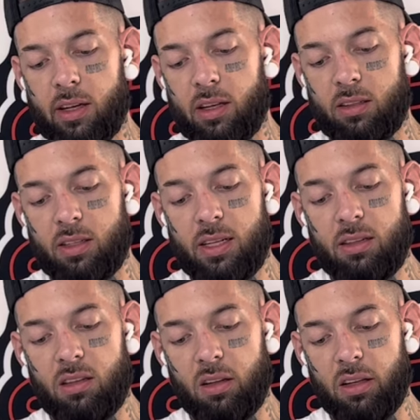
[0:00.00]
it is
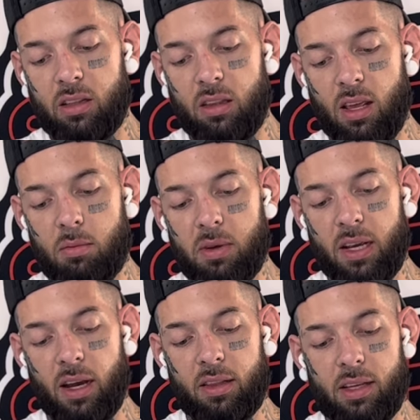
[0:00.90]
decently thin
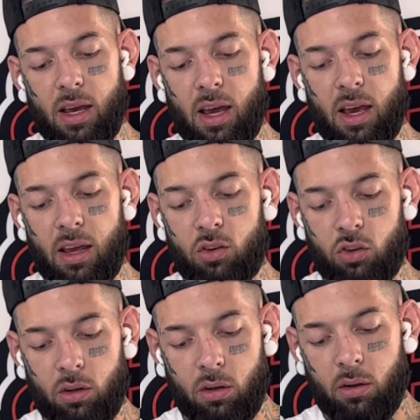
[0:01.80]
behind the edge.
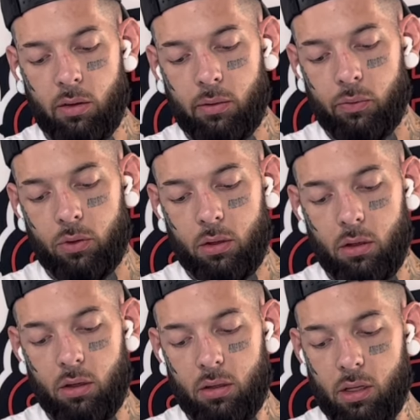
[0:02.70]

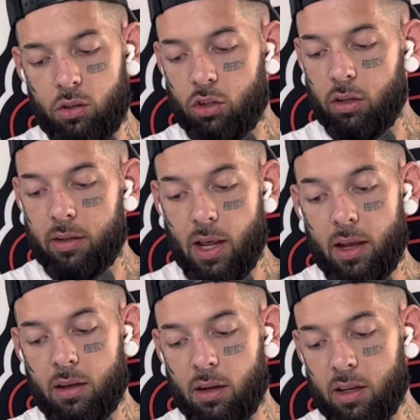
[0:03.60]
Uh, this should
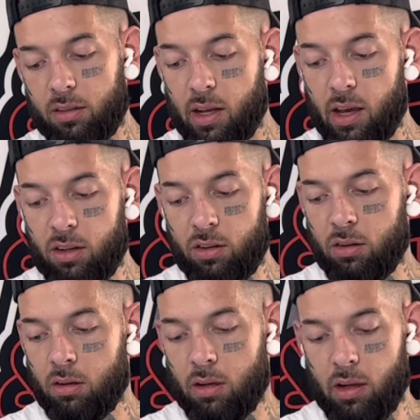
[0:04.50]
take a nice edge
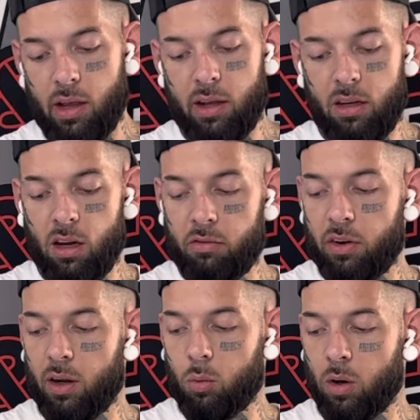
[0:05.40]
and cut
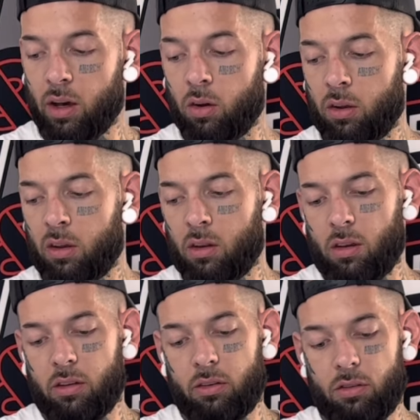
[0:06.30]
very well.
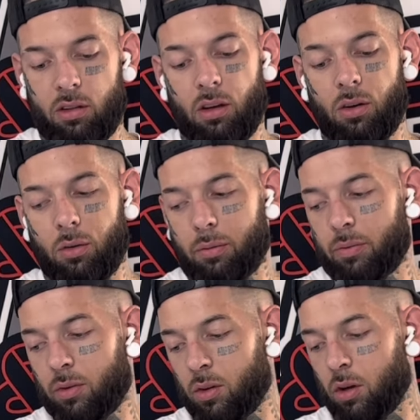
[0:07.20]
So,
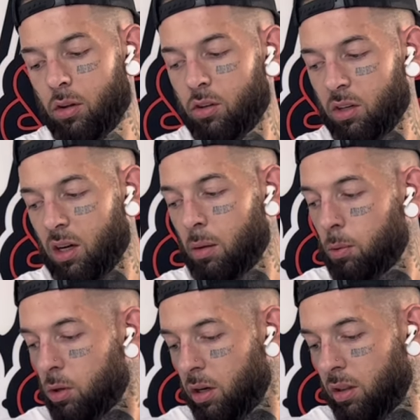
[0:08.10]
you know, there's a
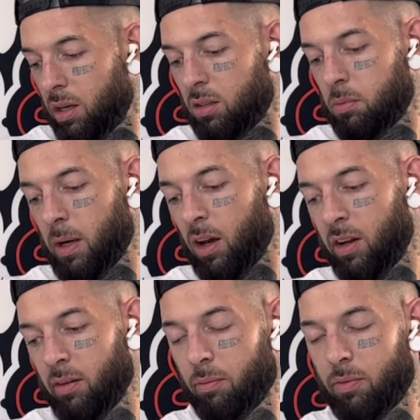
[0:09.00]
couple good things about
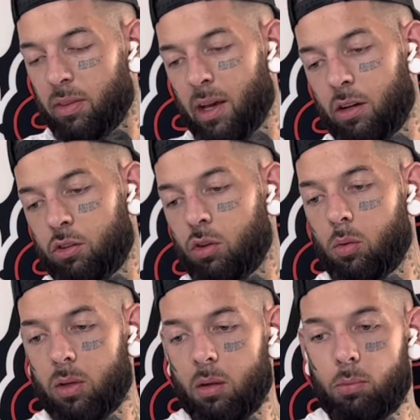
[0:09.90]
it. Not sure
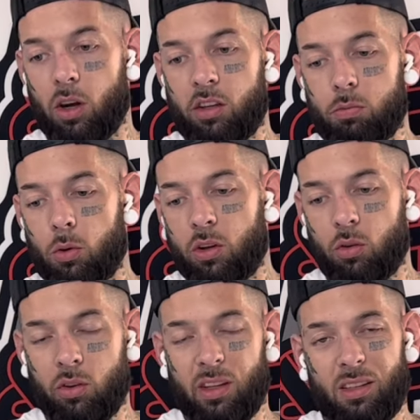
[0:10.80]
what the price point
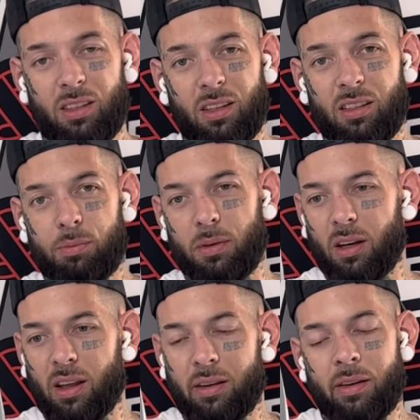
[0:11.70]
on this is,
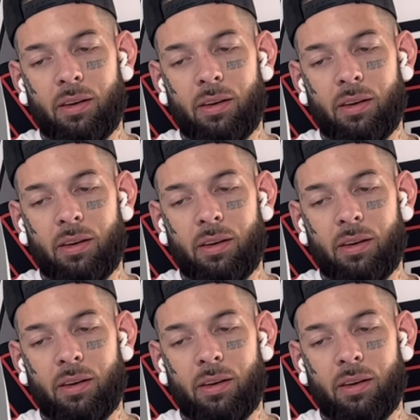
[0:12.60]
but